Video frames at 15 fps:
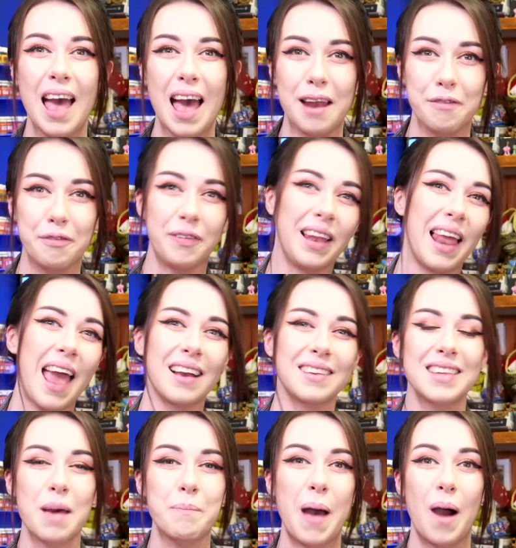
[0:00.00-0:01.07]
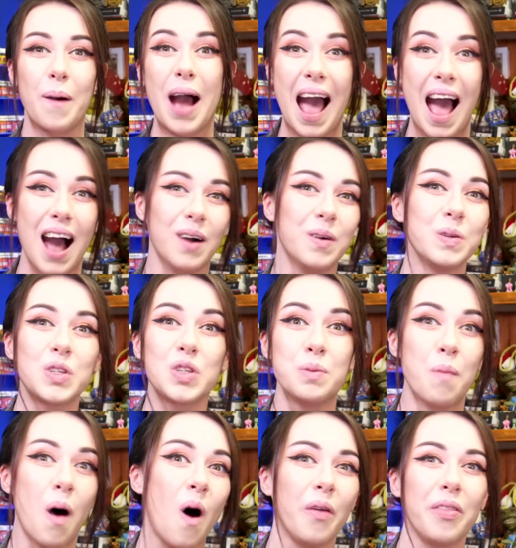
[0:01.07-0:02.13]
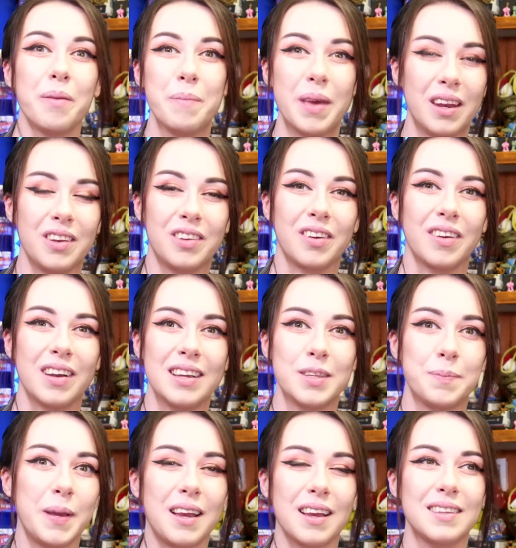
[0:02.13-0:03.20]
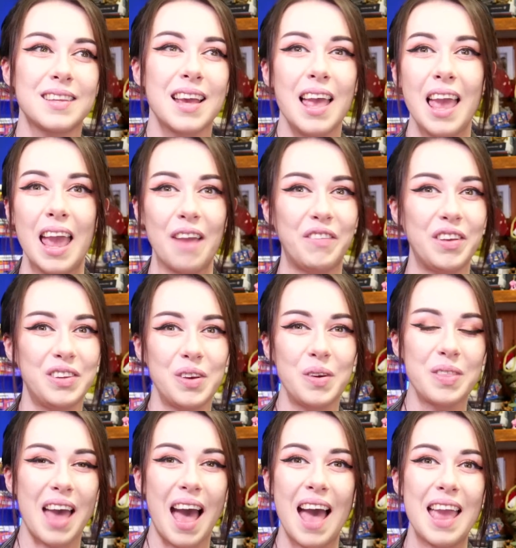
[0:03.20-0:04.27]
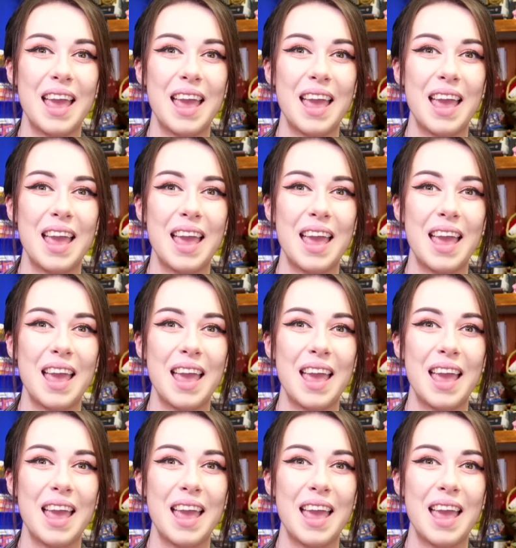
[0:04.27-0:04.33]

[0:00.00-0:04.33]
and flex about how small the miniature is, because if you do that,